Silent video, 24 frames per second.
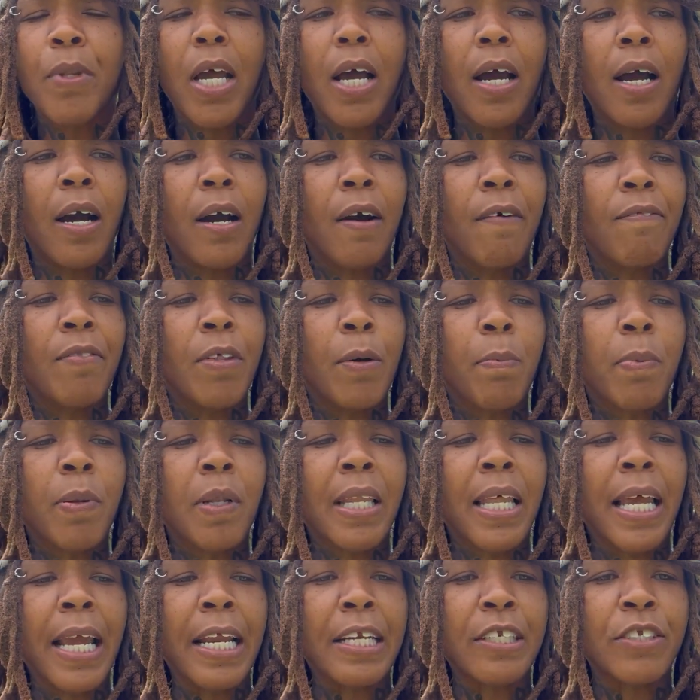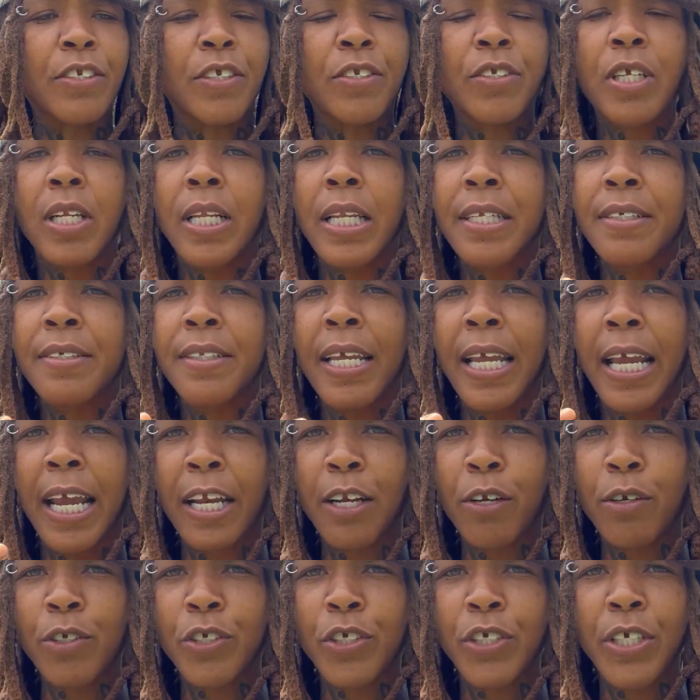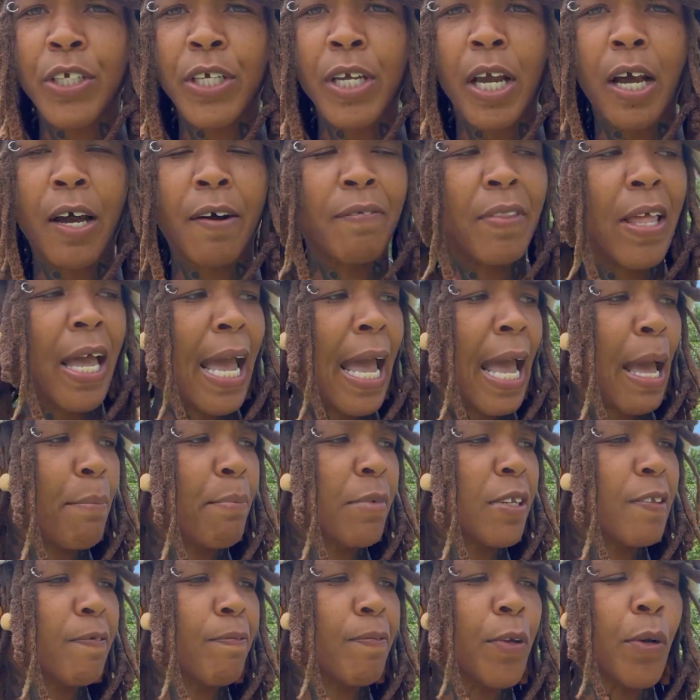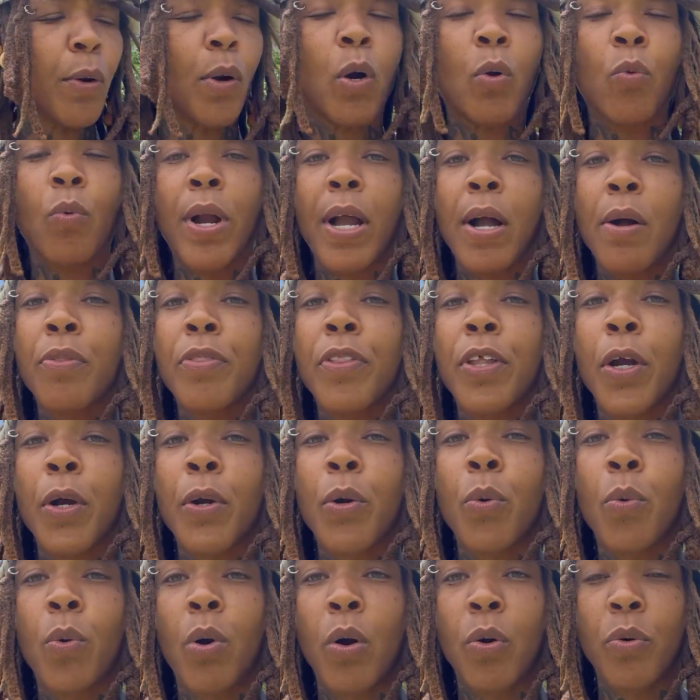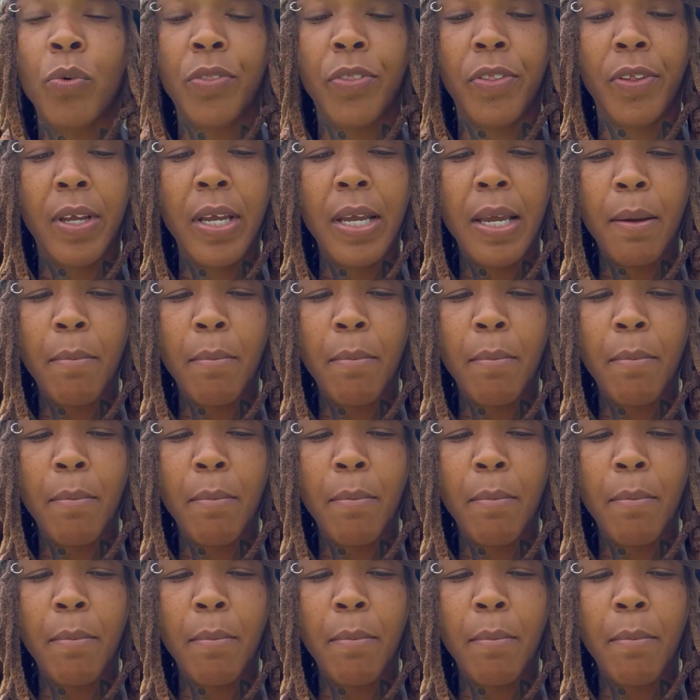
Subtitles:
of the plants, just cleanse the energy of the atmosphere around their growth,